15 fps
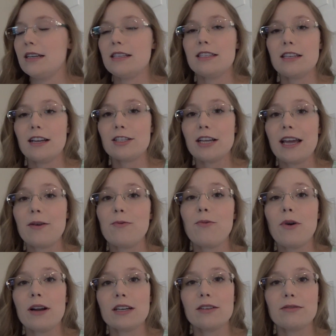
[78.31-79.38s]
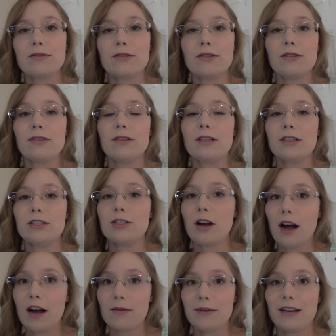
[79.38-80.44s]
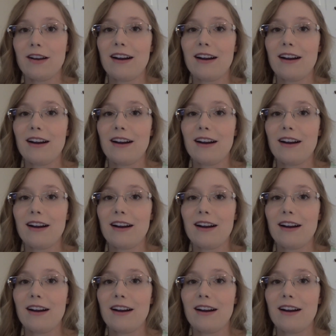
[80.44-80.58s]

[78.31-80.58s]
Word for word: such a wonderful job in